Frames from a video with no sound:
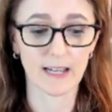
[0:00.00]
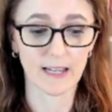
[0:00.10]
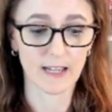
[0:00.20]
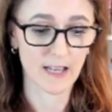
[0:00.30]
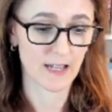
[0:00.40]

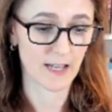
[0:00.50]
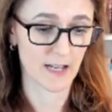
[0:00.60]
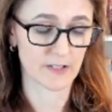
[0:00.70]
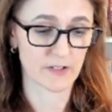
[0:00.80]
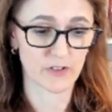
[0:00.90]
So just
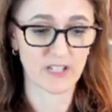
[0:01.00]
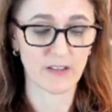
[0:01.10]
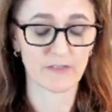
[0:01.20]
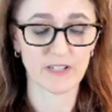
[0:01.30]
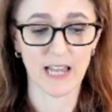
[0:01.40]
even taking
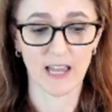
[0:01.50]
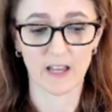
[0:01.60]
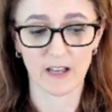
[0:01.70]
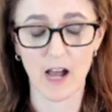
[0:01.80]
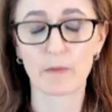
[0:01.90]
a couple
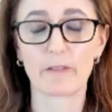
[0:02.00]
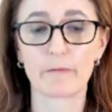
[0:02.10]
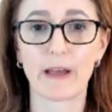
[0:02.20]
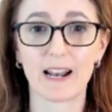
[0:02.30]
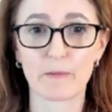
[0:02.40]
of belly
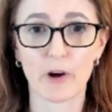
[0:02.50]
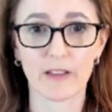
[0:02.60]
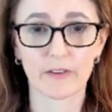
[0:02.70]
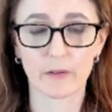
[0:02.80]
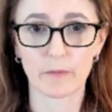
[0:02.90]
breaths can be
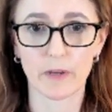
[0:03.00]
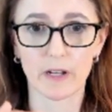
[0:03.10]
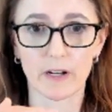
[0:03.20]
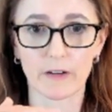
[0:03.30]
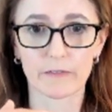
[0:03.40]
enough to drop
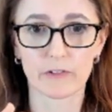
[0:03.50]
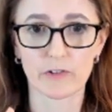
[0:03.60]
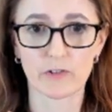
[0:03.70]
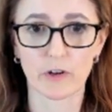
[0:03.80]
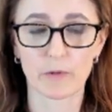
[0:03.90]
your
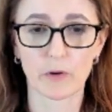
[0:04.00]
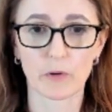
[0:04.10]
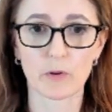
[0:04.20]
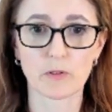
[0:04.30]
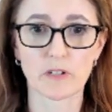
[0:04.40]
cortisol
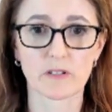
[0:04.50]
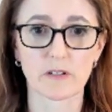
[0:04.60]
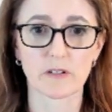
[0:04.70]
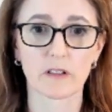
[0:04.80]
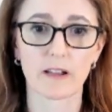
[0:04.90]
levels.
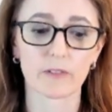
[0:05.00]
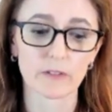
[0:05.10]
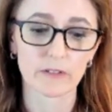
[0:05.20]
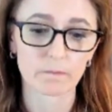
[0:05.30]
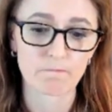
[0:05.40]

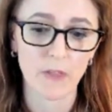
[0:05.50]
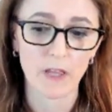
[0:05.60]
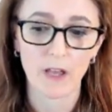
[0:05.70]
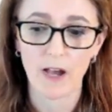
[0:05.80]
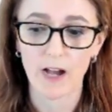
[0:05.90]
But then
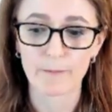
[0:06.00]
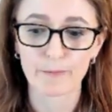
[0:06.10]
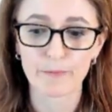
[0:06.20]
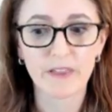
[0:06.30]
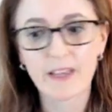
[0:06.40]
there's another
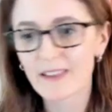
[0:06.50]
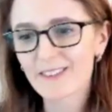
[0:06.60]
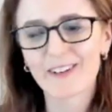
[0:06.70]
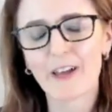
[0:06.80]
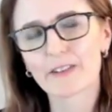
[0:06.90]
side of all
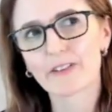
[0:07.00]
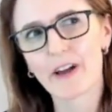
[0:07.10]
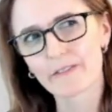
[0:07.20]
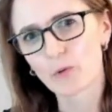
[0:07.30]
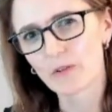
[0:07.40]
of
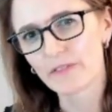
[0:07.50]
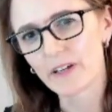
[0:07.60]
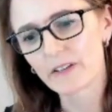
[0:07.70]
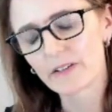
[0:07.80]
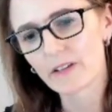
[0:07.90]
this,
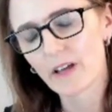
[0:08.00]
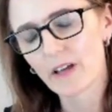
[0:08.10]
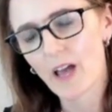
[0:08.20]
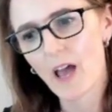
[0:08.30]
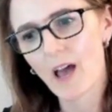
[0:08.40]
which is to
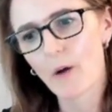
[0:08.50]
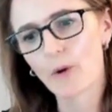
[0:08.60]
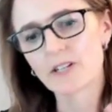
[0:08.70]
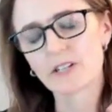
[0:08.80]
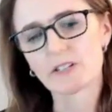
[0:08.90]

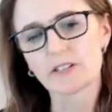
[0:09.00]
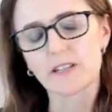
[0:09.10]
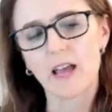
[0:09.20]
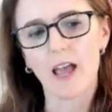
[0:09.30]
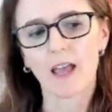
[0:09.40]
say, okay,
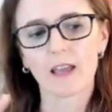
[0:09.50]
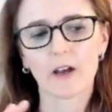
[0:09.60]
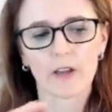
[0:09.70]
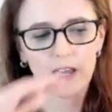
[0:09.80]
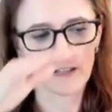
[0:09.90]
that's
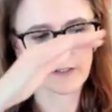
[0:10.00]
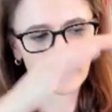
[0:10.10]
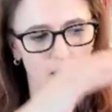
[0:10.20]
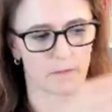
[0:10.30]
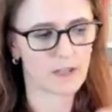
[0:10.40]
dampening the
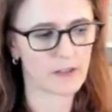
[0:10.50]
threat.